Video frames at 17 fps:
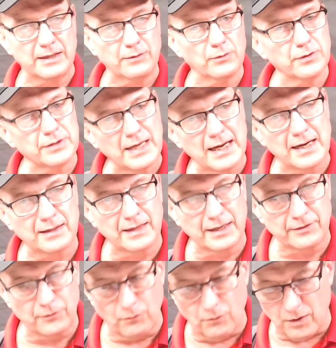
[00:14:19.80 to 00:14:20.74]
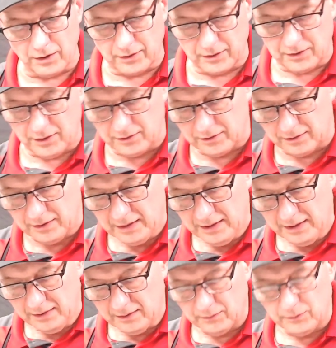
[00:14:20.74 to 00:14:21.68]
not, like the watercolor, it
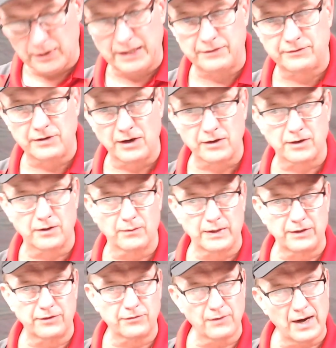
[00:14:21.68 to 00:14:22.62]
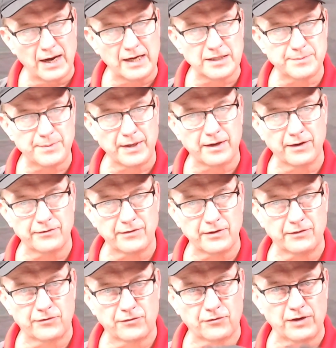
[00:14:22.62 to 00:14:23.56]
will get darker when it dries because
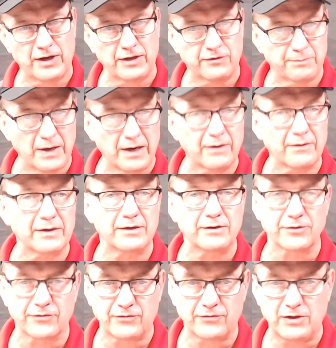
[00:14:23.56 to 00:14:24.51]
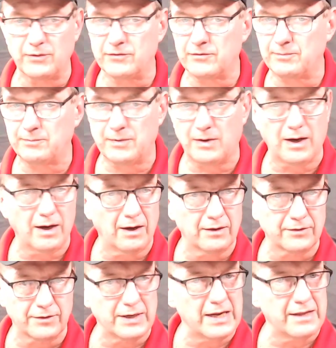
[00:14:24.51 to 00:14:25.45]
it's transparent, and you'll see what's
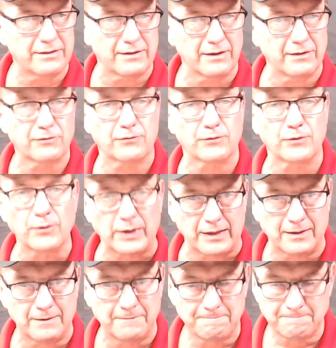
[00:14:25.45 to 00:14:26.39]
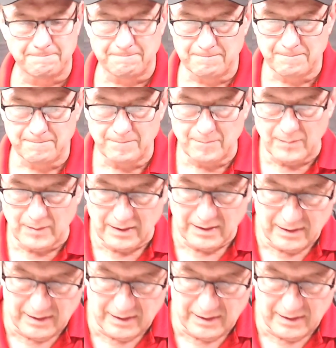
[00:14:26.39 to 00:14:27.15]
underneath it through it. And